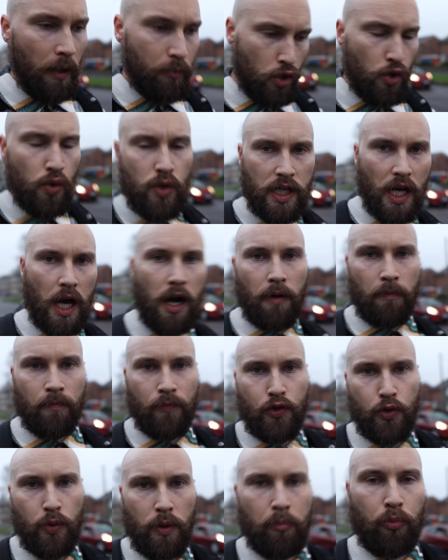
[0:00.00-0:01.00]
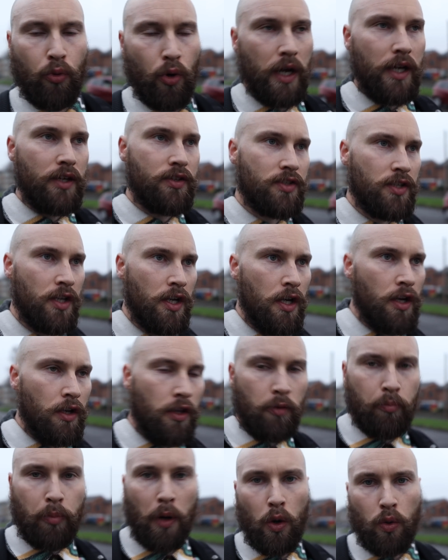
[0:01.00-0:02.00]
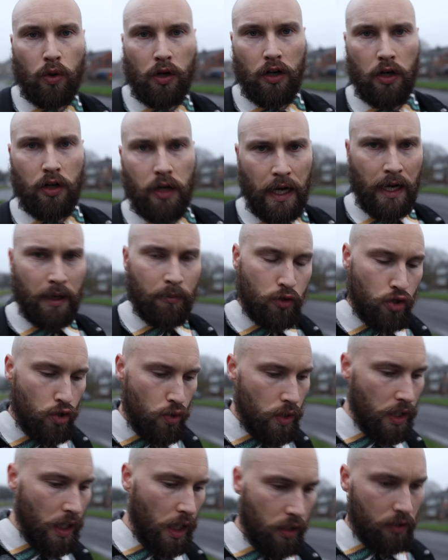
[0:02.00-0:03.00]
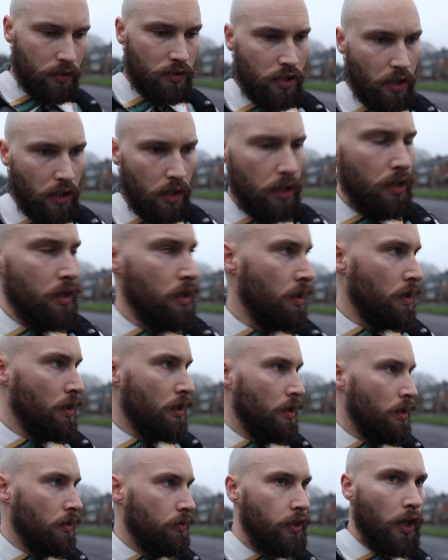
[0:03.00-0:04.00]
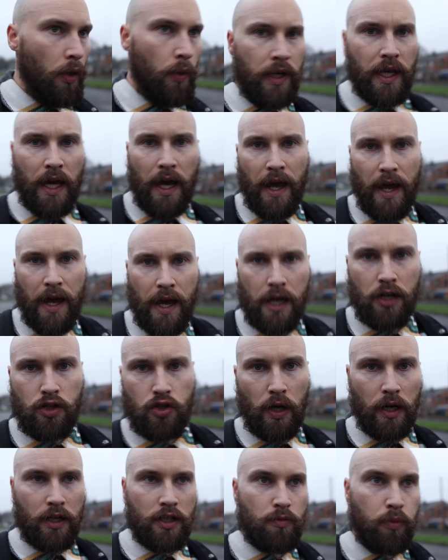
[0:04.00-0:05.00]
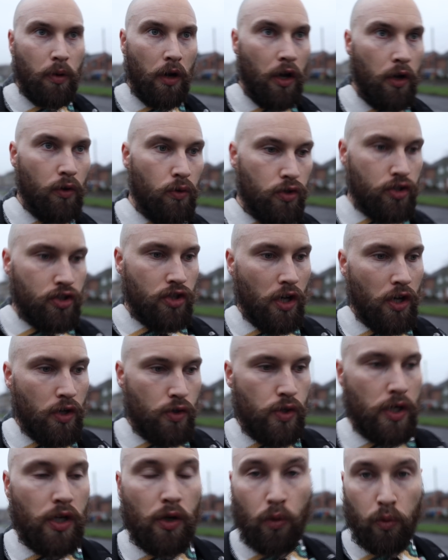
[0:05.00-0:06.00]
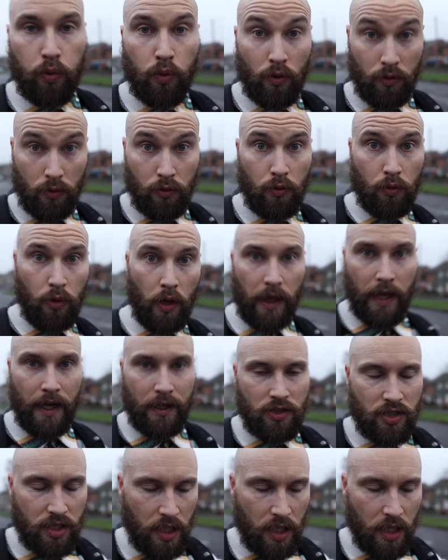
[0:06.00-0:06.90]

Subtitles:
I'm too young to embrace the bald look, and I'm too young to go and get a hair transplant or surgery or all of that